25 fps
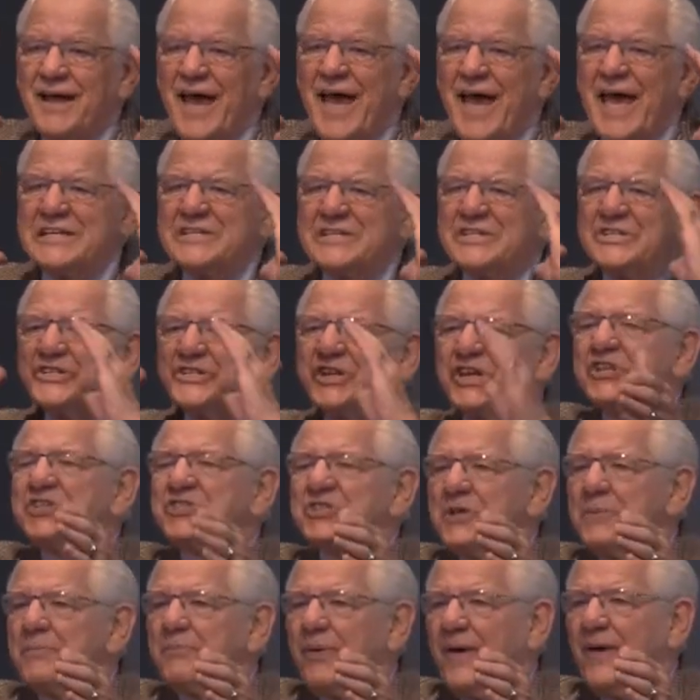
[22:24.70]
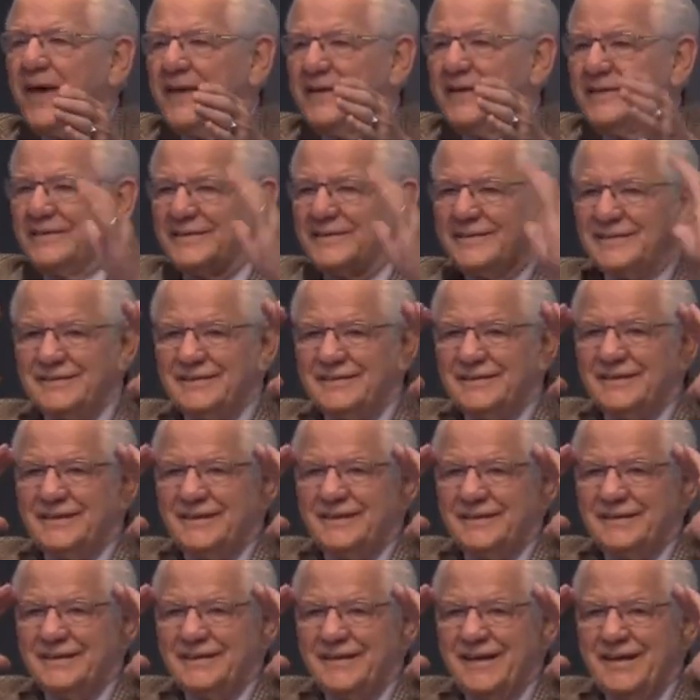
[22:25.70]
anticipate,
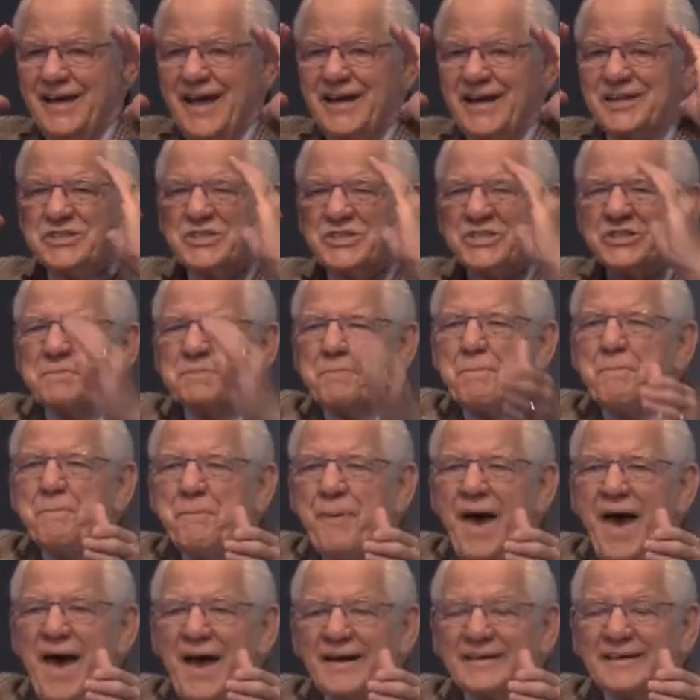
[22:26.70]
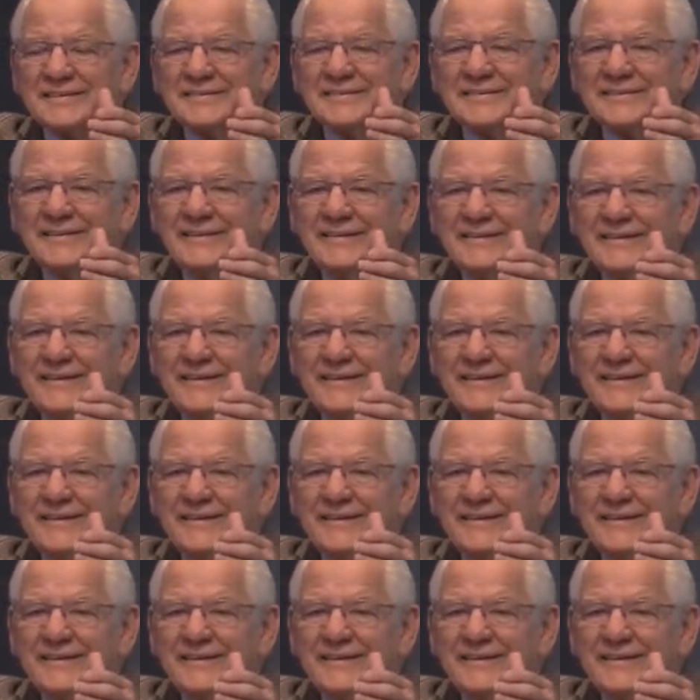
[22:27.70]
expect